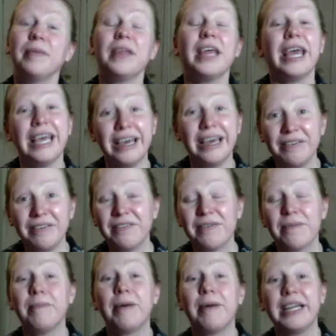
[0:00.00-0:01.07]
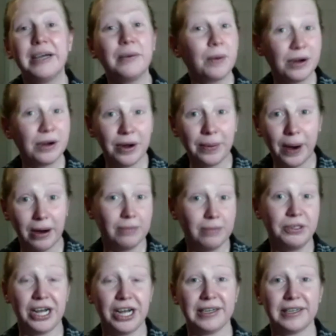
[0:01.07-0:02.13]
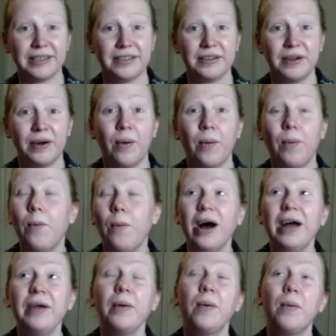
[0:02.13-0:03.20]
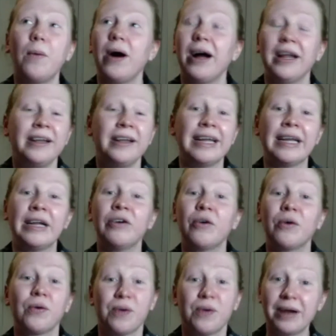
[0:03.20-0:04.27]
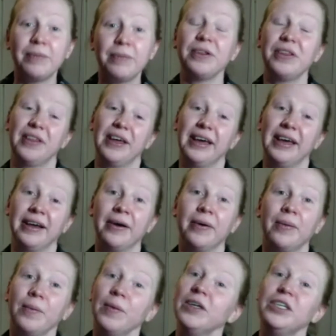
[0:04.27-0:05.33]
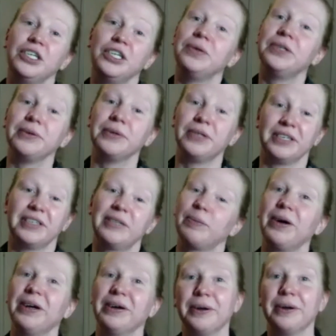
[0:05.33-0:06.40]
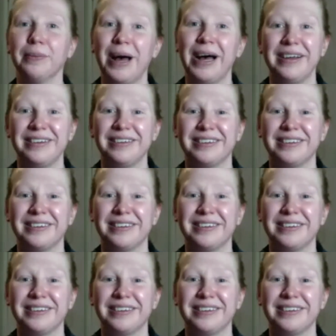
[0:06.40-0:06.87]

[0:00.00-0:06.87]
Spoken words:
If money were no object, what one incredible thing would you do to spoil your pet?